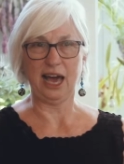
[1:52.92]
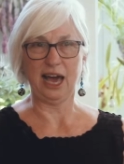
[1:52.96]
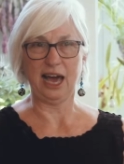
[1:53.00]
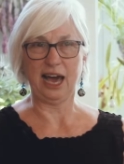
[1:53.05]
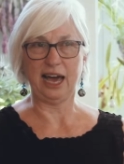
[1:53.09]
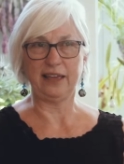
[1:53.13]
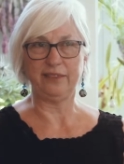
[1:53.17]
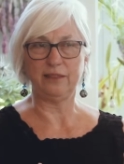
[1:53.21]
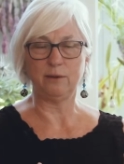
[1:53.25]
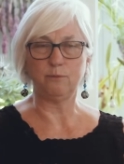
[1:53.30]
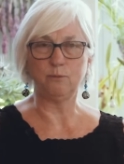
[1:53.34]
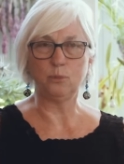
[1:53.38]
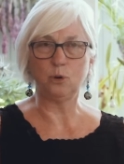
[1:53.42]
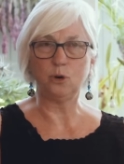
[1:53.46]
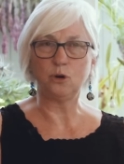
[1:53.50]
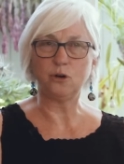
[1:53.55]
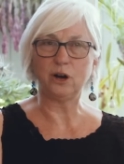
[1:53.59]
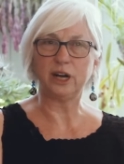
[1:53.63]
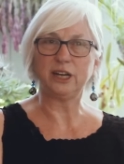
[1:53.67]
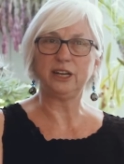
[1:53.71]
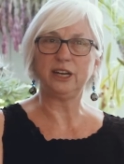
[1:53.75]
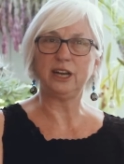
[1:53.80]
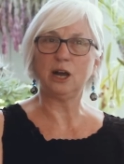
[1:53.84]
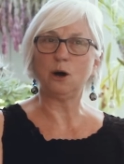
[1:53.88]
And the more
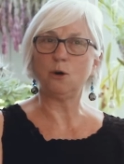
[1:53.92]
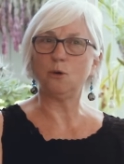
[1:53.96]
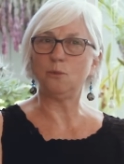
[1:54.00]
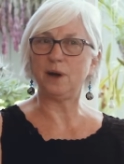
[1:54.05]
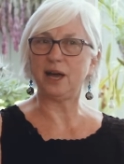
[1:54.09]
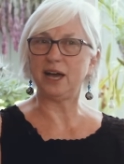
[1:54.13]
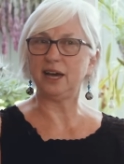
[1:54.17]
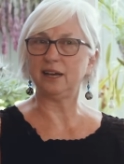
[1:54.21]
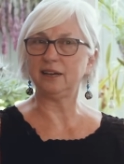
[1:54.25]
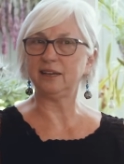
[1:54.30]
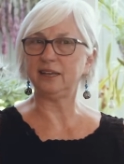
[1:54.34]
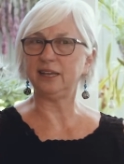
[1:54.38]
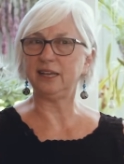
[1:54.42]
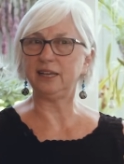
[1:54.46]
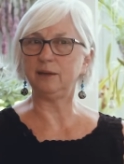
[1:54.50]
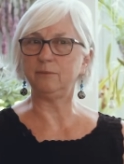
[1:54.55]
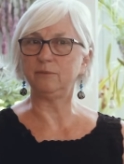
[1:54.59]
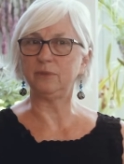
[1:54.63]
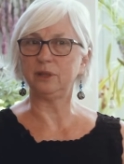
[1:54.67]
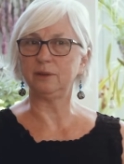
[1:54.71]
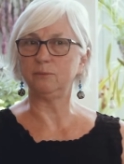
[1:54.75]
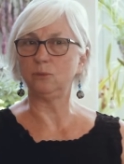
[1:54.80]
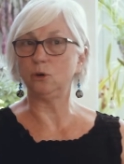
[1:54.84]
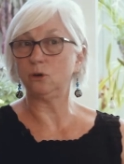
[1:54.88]
I know about
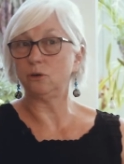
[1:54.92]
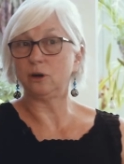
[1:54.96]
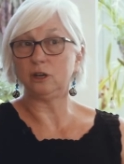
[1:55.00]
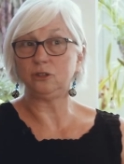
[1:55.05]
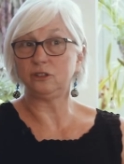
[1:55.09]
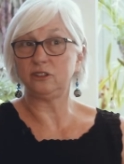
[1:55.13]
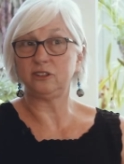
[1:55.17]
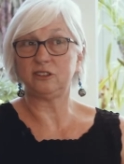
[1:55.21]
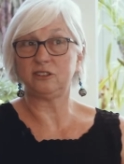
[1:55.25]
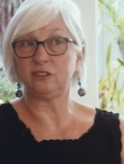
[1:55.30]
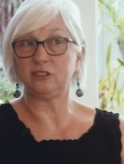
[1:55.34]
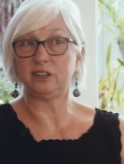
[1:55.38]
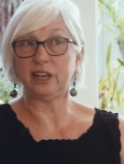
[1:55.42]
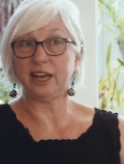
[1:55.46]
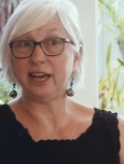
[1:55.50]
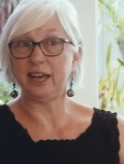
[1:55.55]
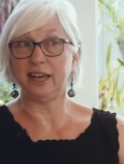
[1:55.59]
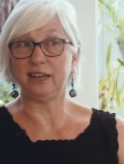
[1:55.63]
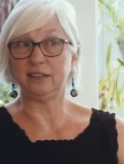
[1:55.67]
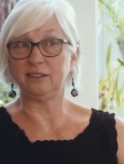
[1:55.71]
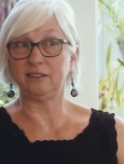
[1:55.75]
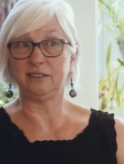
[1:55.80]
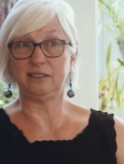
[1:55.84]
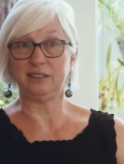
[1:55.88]
him, the more I just
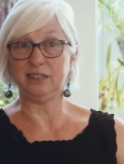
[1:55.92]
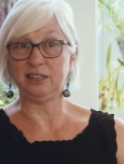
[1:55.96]
stand